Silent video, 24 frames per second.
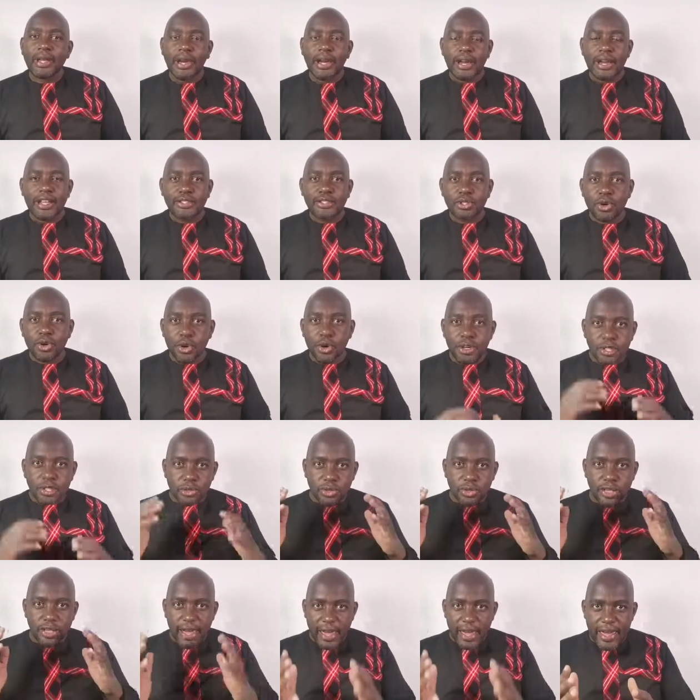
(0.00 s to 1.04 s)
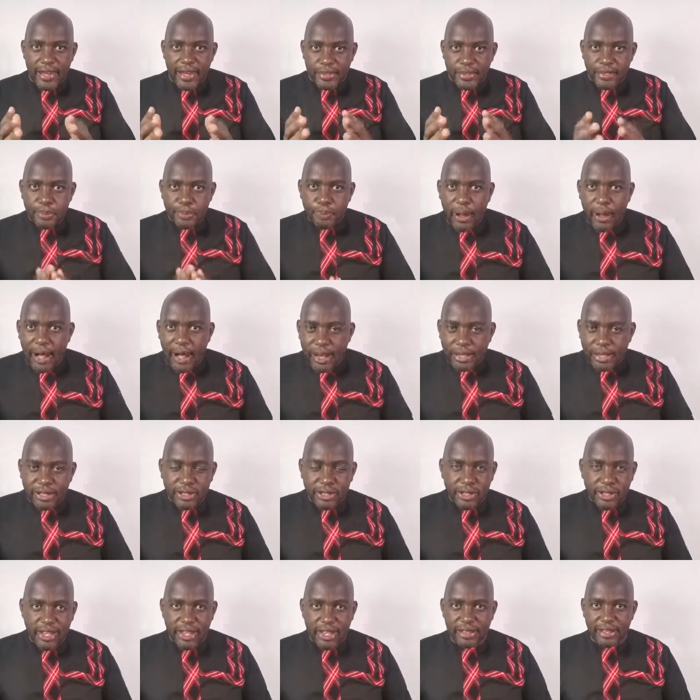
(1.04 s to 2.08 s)
Let's go into the 8-pack
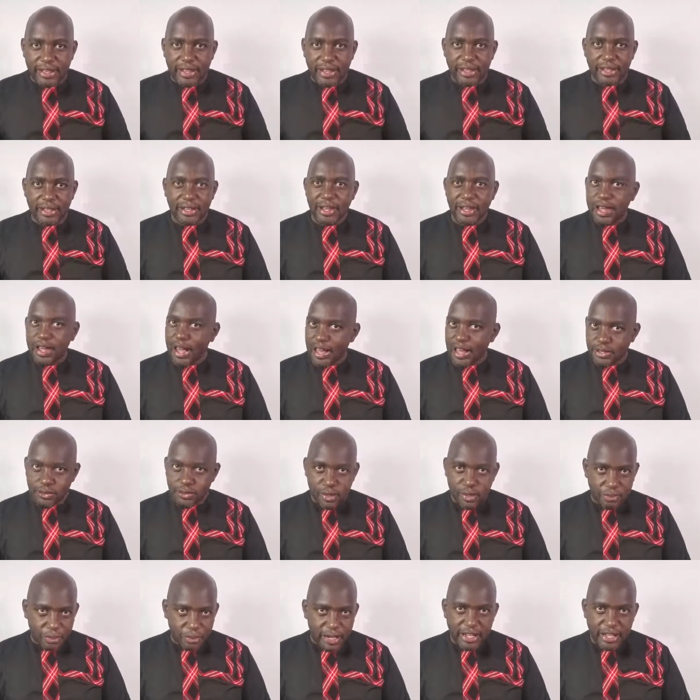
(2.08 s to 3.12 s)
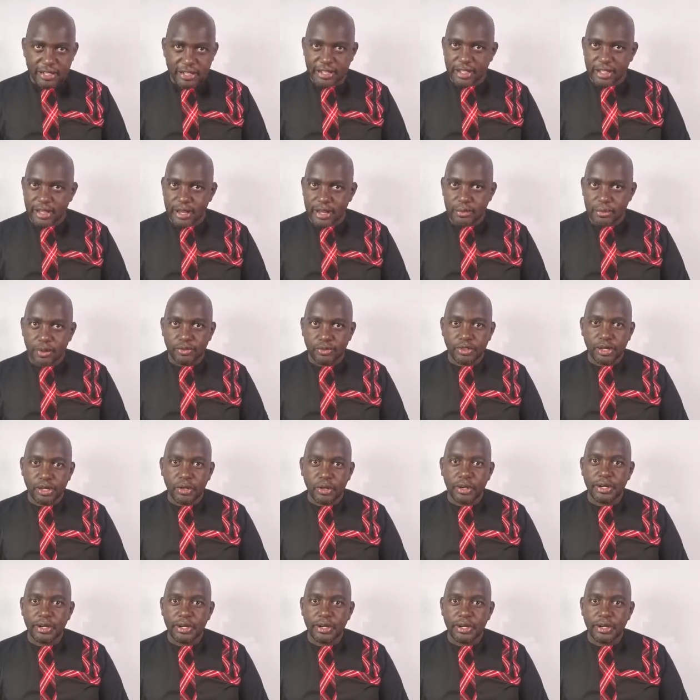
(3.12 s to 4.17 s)
together as we bless the name of the
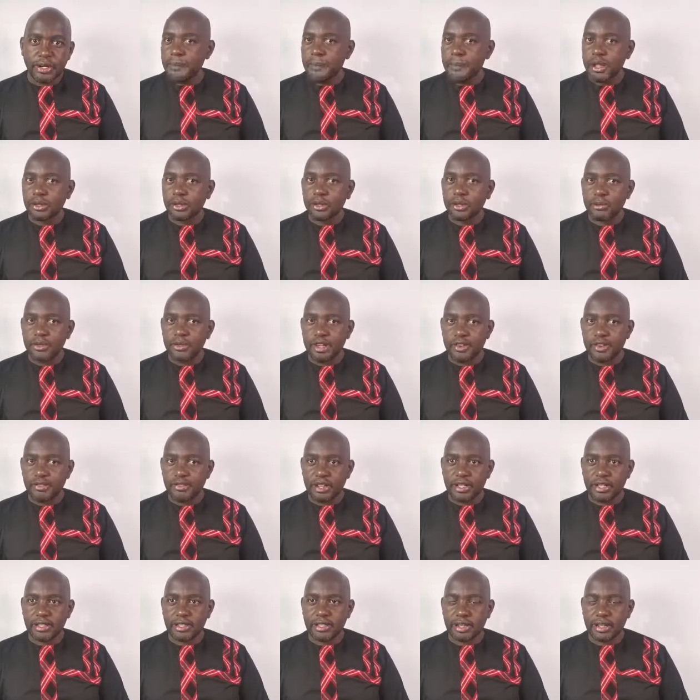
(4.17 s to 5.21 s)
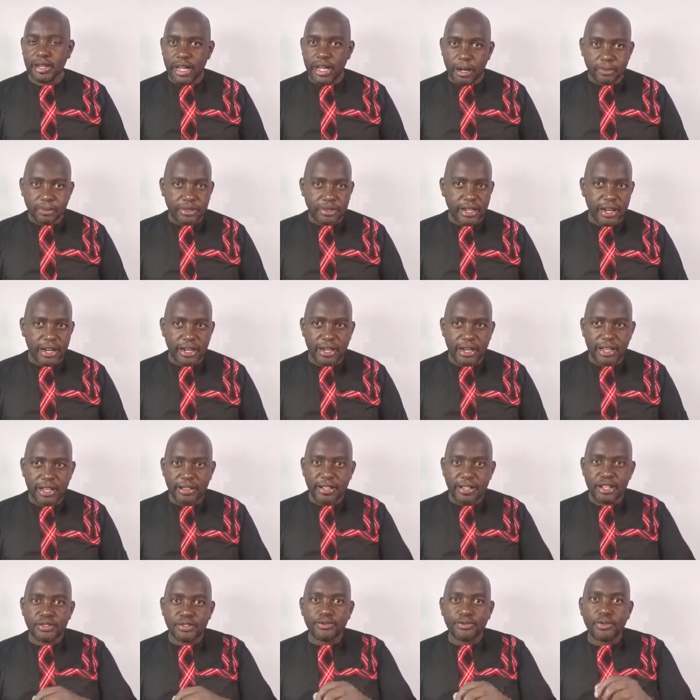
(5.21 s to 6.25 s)
Lord. I am Malcolm David, the captain
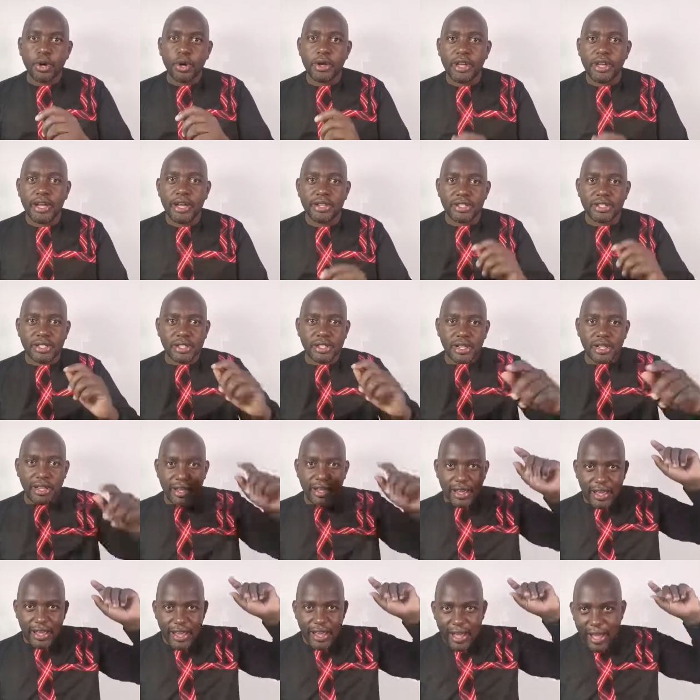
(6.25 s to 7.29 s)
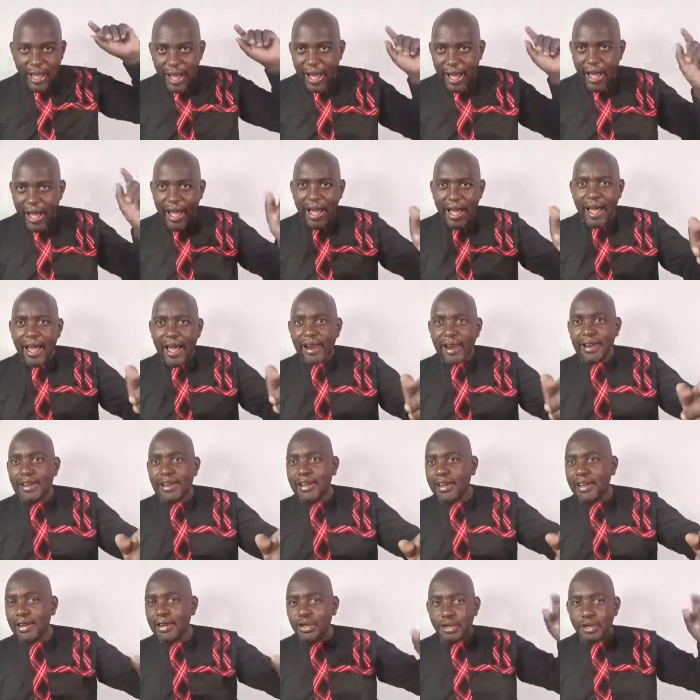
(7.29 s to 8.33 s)
in this voyage.
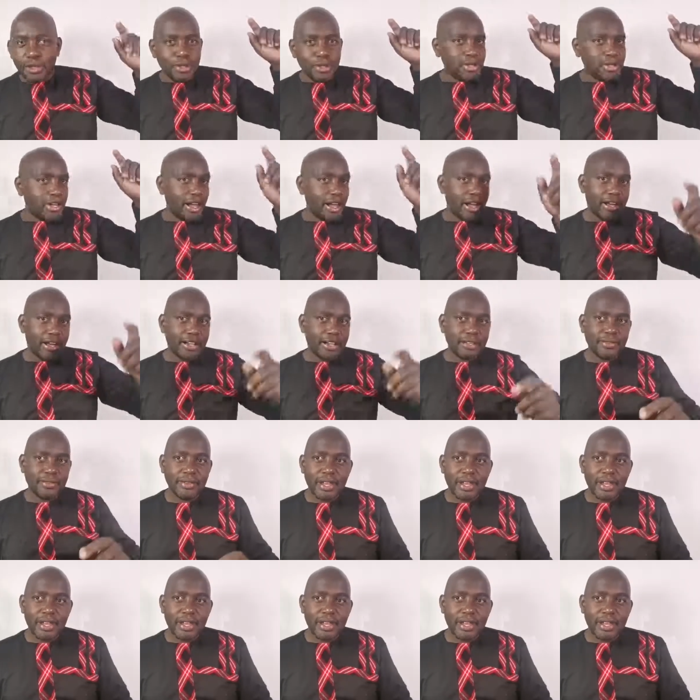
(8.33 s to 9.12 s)
Hallelujah!